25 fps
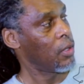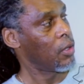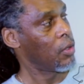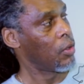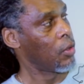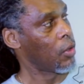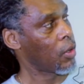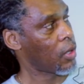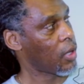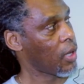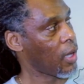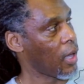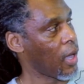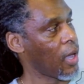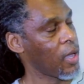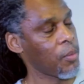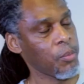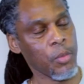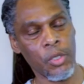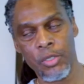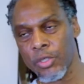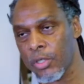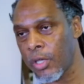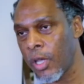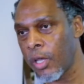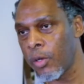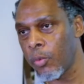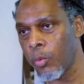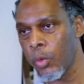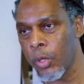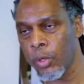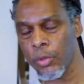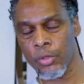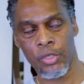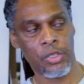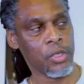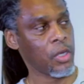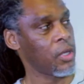Look at Amos N.
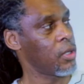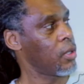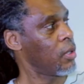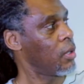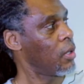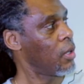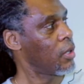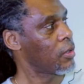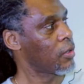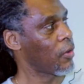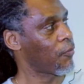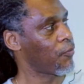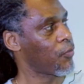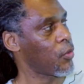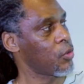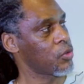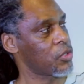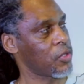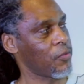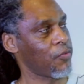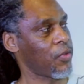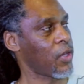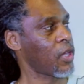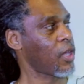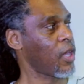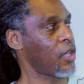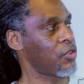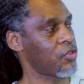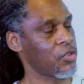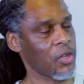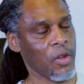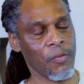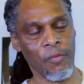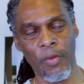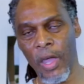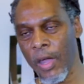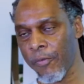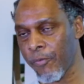Wilson, The
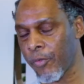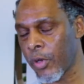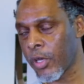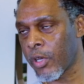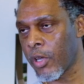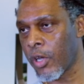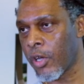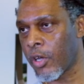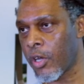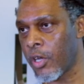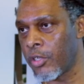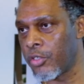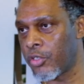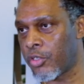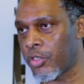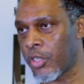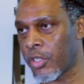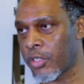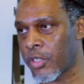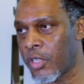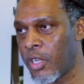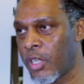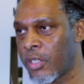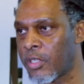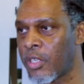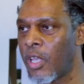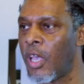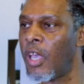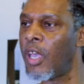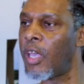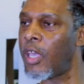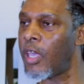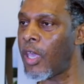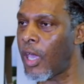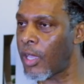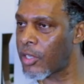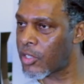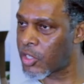Falsification of African Consciousness.
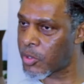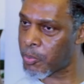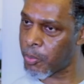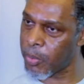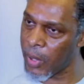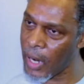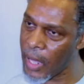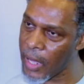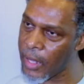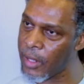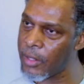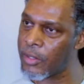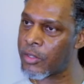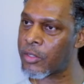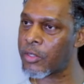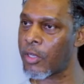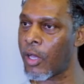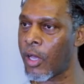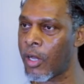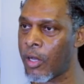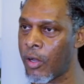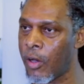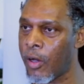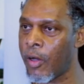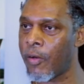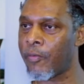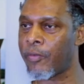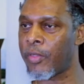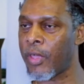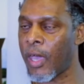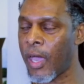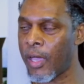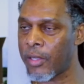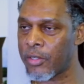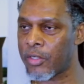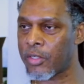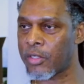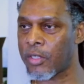He explains a lot of
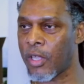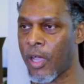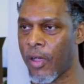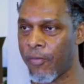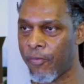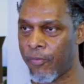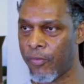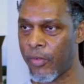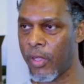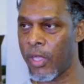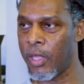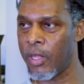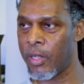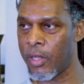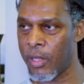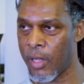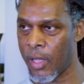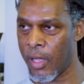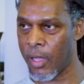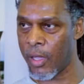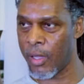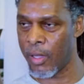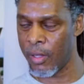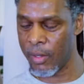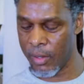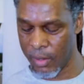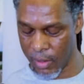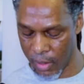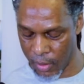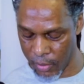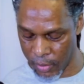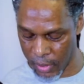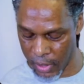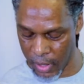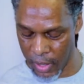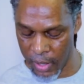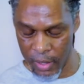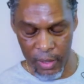that stuff in there,
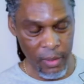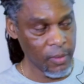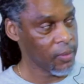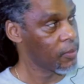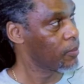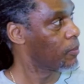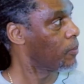okay?